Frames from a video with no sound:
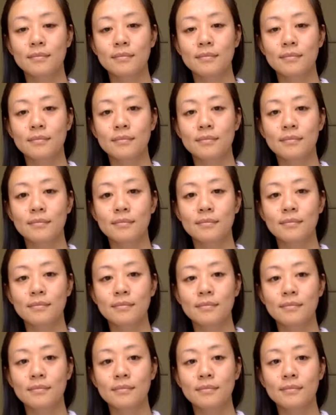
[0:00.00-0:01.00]

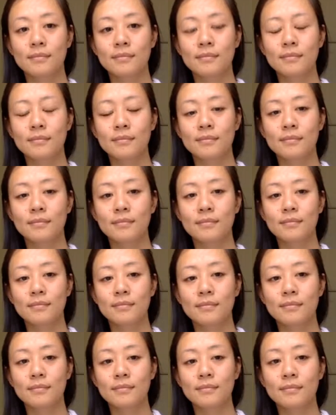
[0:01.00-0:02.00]

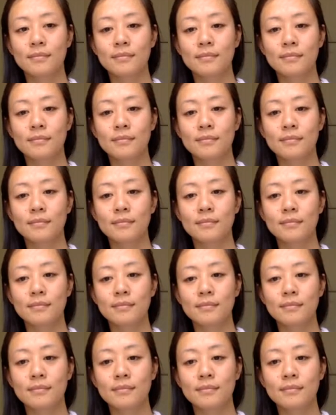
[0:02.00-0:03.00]

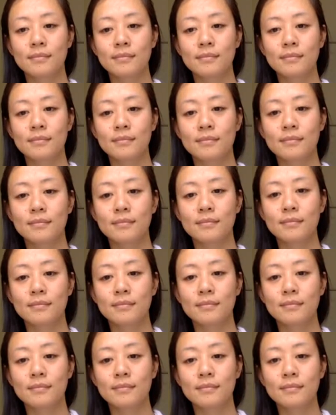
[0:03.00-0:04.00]

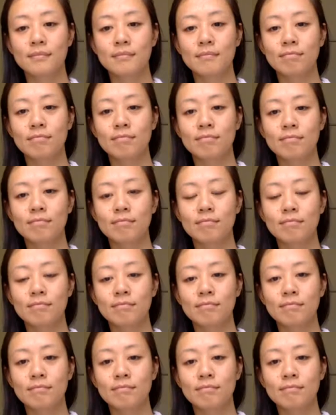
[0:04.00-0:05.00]

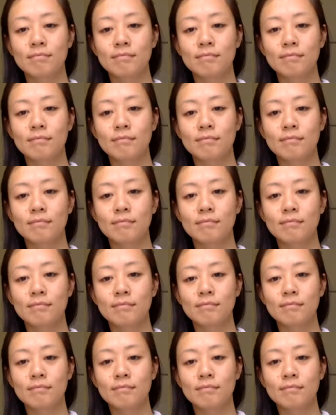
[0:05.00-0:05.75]
This person isn't speaking.